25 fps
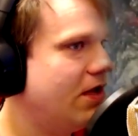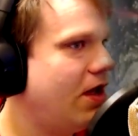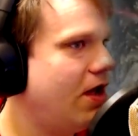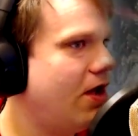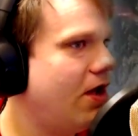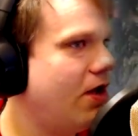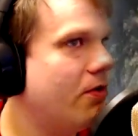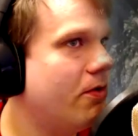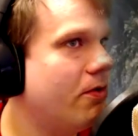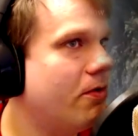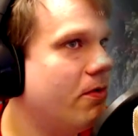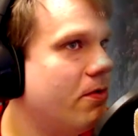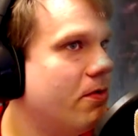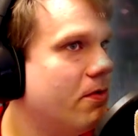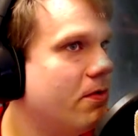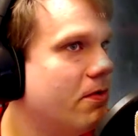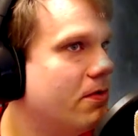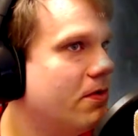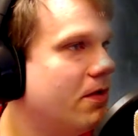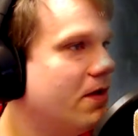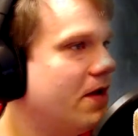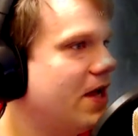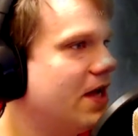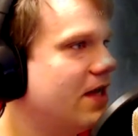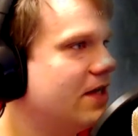Oh,
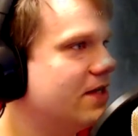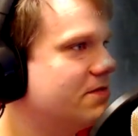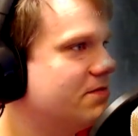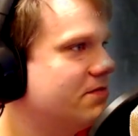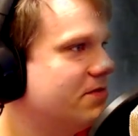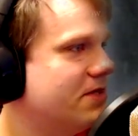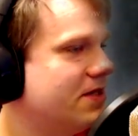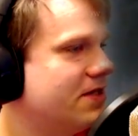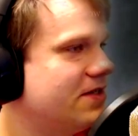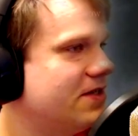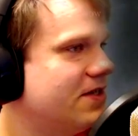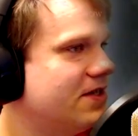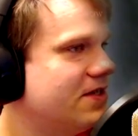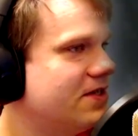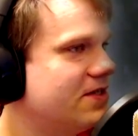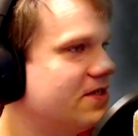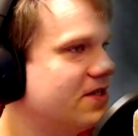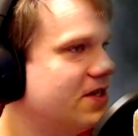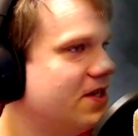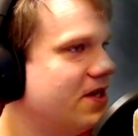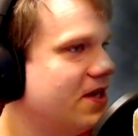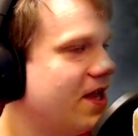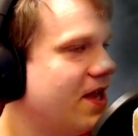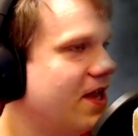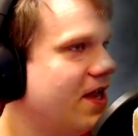but that's what it
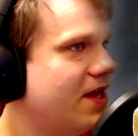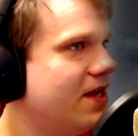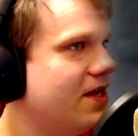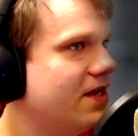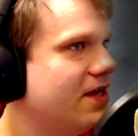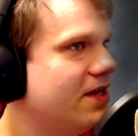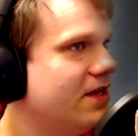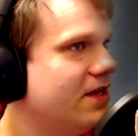does. Okay.